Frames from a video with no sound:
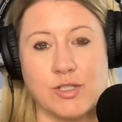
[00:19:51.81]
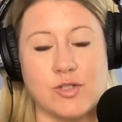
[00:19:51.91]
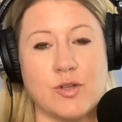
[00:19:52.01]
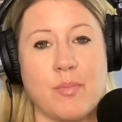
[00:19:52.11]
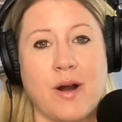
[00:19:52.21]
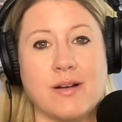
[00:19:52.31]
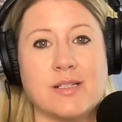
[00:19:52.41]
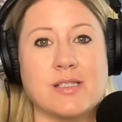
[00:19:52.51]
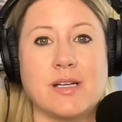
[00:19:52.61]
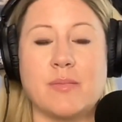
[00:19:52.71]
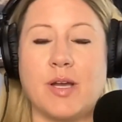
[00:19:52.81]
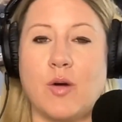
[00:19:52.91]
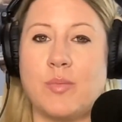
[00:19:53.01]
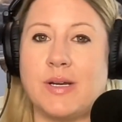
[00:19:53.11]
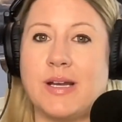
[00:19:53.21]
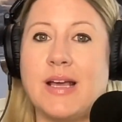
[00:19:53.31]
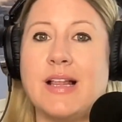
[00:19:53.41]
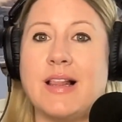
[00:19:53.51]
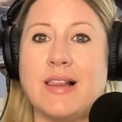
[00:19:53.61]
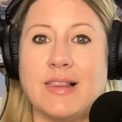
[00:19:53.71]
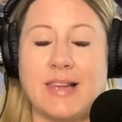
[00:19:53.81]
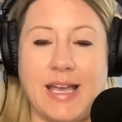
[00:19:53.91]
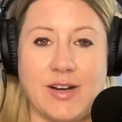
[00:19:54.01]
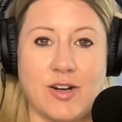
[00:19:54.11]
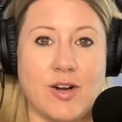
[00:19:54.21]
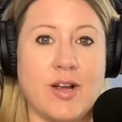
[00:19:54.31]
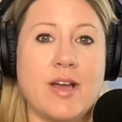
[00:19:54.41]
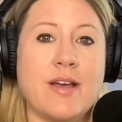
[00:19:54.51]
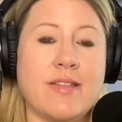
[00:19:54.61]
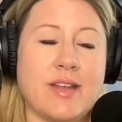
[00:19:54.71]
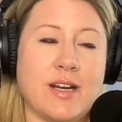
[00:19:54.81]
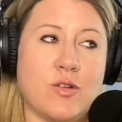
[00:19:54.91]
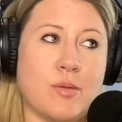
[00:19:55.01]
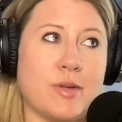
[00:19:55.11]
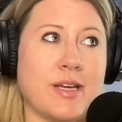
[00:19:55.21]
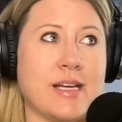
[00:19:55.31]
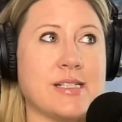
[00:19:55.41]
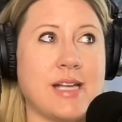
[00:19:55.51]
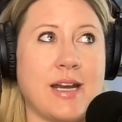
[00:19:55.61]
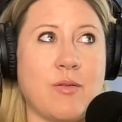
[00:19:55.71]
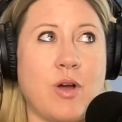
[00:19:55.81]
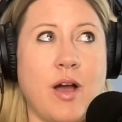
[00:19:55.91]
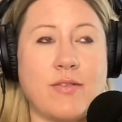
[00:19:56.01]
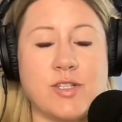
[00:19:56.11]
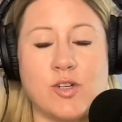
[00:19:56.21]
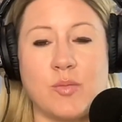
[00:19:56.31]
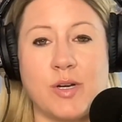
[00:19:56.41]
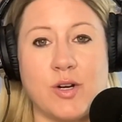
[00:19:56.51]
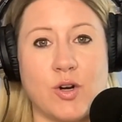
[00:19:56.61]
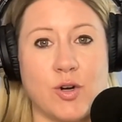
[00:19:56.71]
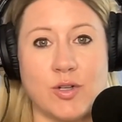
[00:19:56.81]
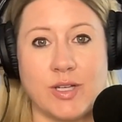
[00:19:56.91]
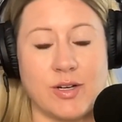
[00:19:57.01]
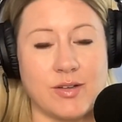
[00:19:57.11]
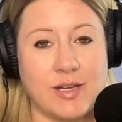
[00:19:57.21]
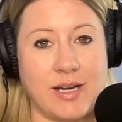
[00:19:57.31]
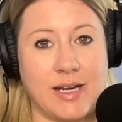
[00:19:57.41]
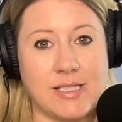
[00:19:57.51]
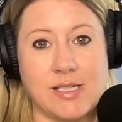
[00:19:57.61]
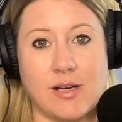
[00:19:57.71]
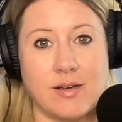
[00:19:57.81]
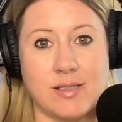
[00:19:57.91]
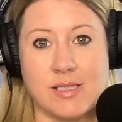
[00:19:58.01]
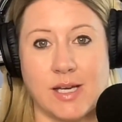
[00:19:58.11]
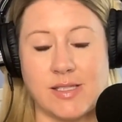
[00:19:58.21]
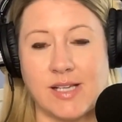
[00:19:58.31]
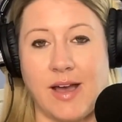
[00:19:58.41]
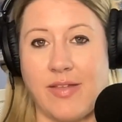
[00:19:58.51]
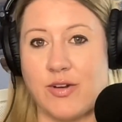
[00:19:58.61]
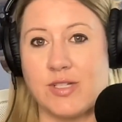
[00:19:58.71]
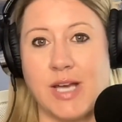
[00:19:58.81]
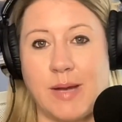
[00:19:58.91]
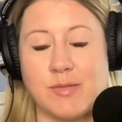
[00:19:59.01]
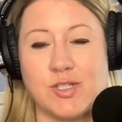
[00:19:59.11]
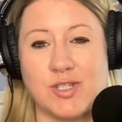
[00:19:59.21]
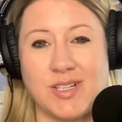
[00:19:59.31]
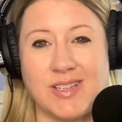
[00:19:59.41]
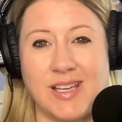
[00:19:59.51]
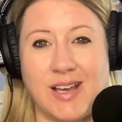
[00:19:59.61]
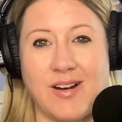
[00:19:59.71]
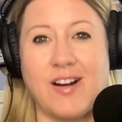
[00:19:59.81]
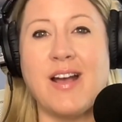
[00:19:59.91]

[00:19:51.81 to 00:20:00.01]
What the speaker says: So the park is going to be open later than it normally is, and it will often open earlier than it does at other times during the year.